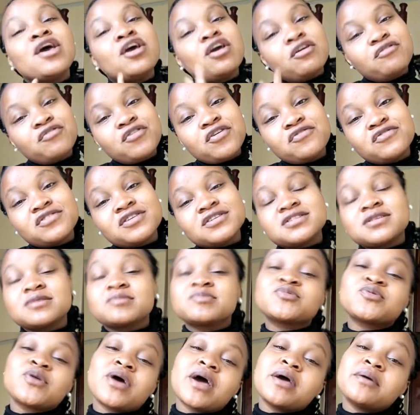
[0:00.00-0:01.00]
If you have not
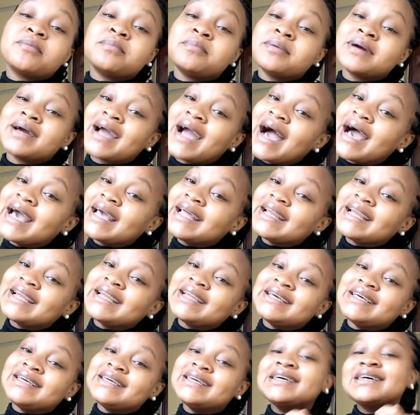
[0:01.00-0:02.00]
subscribed,
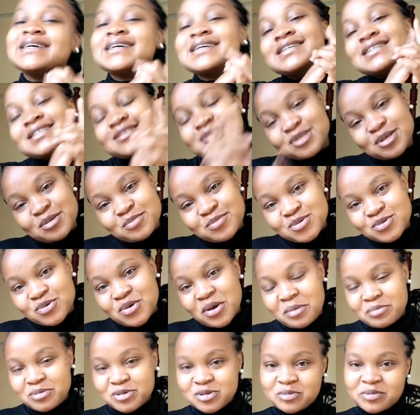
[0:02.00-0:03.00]
kindly
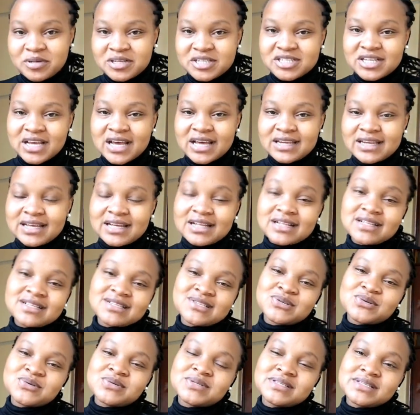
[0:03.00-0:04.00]
subscribe to my channel.
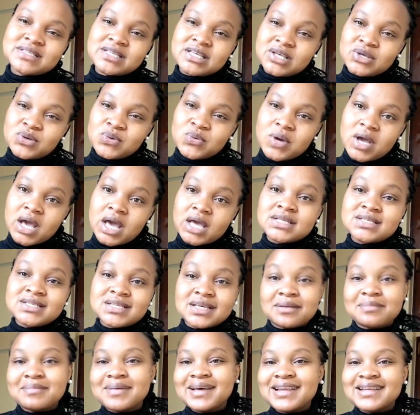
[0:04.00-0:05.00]
So see you guys
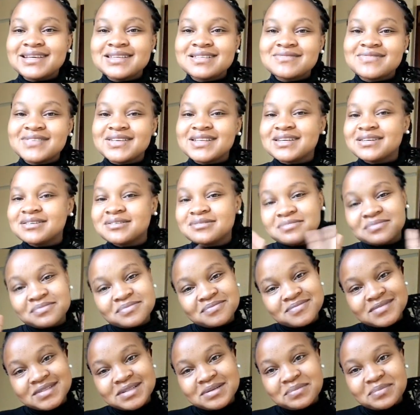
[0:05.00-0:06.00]
in my next video.
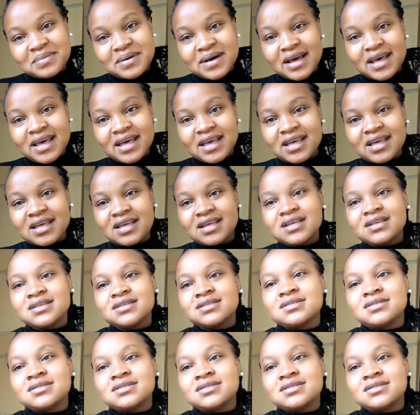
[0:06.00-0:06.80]
Bye.